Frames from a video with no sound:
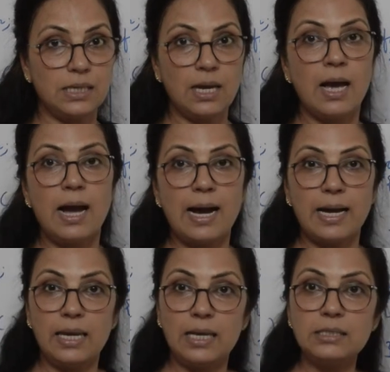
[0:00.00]

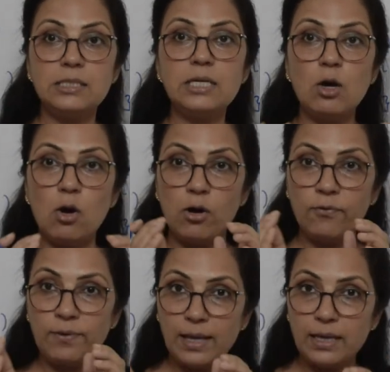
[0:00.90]
Int
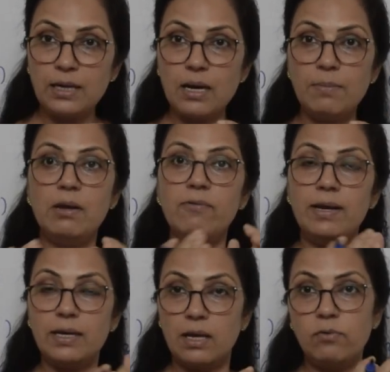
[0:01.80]
of any double
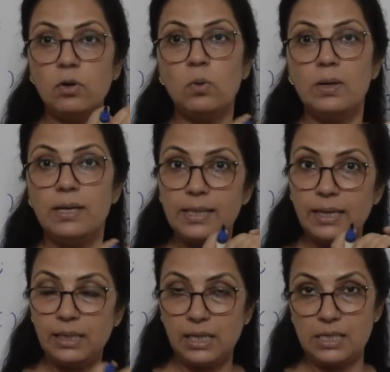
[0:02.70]
will give you only the
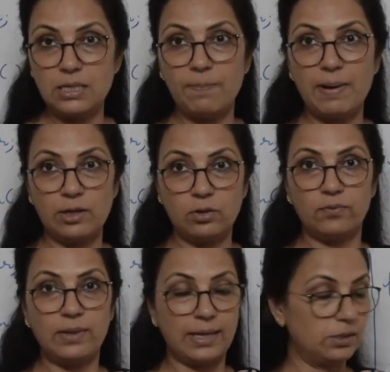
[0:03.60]
integer part
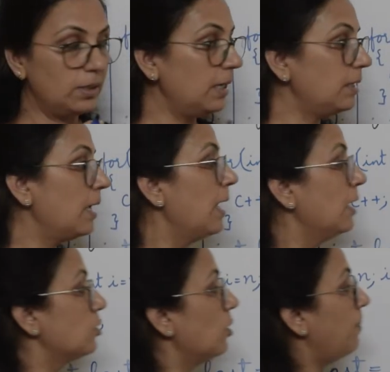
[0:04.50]
of that, right?
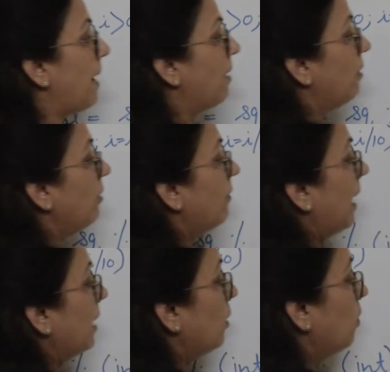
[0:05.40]
So, power
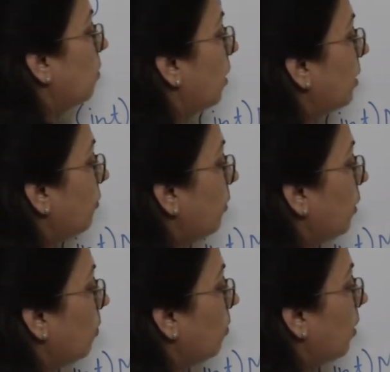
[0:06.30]
value, what
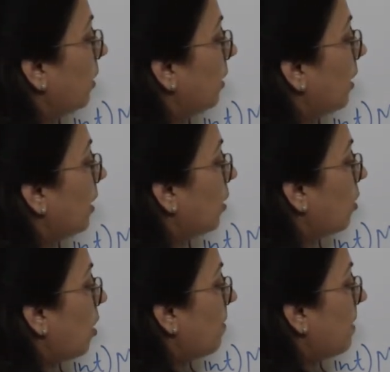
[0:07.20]
you want,
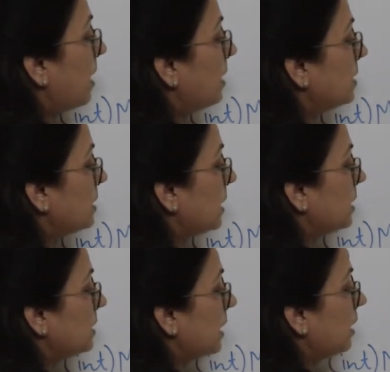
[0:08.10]
comma
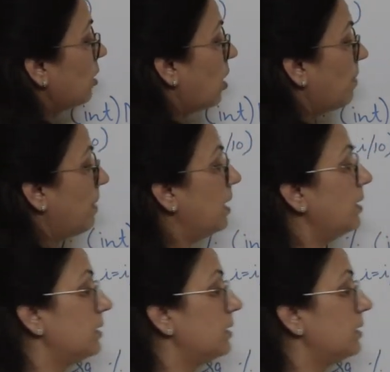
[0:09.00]
C, 10 comma